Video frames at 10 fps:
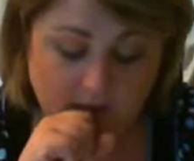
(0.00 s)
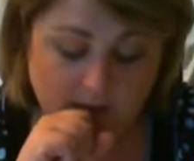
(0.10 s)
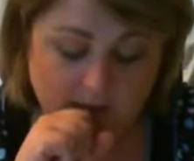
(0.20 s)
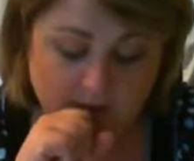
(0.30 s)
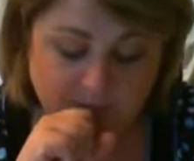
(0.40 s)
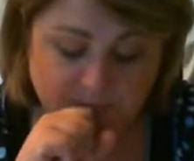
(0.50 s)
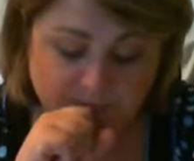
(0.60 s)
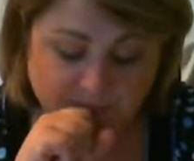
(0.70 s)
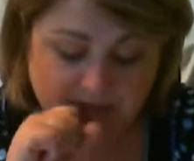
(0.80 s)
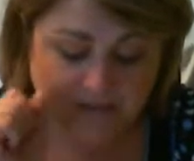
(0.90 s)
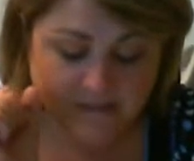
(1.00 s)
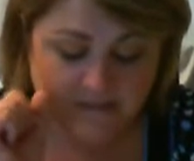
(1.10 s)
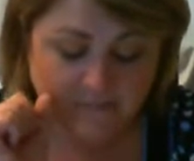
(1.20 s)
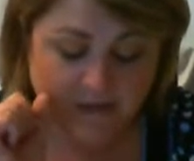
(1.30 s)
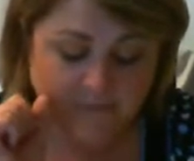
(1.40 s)
and
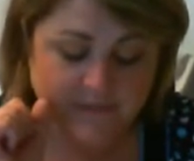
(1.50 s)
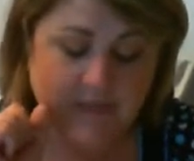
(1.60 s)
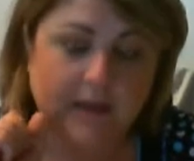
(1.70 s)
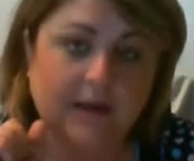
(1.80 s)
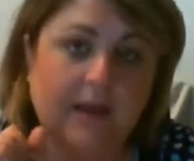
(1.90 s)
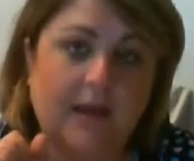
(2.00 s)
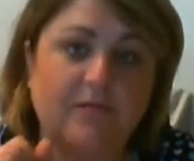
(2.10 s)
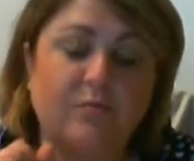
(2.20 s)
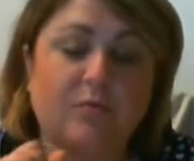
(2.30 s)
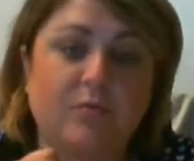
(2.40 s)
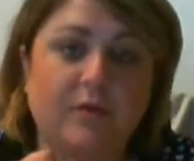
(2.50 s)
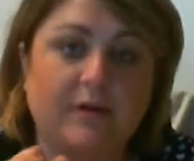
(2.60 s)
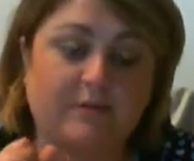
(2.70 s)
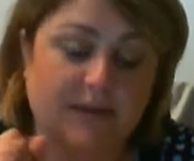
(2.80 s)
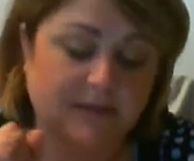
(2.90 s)
then sometimes they can have more
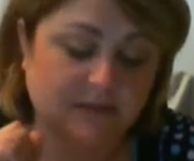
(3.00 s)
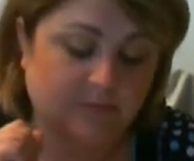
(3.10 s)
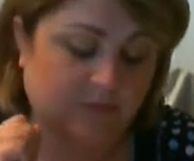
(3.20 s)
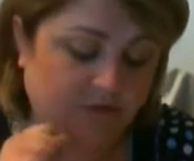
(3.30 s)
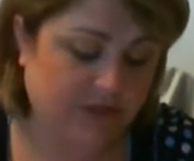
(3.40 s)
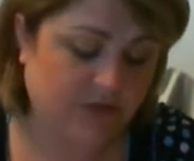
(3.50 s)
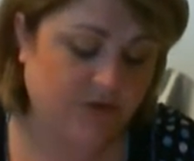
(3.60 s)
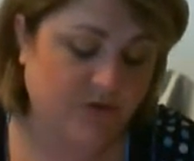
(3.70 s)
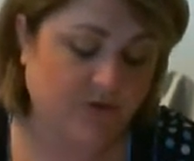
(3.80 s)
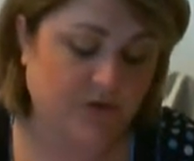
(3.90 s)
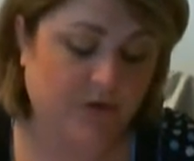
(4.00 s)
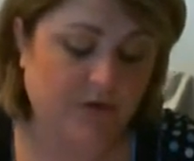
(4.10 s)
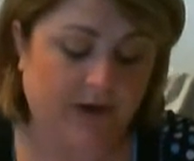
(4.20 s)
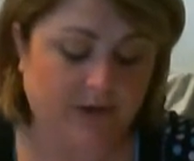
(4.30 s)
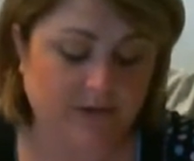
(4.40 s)
invasive procedures to
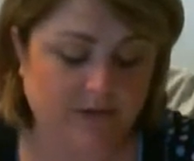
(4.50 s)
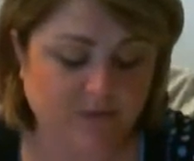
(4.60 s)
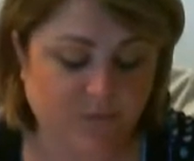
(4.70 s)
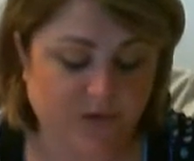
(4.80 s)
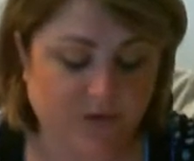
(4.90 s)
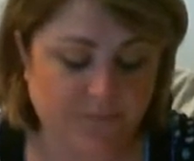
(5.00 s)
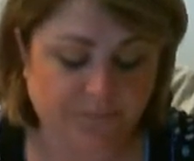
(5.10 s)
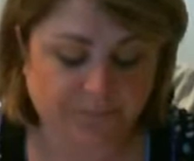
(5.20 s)
correct it as well.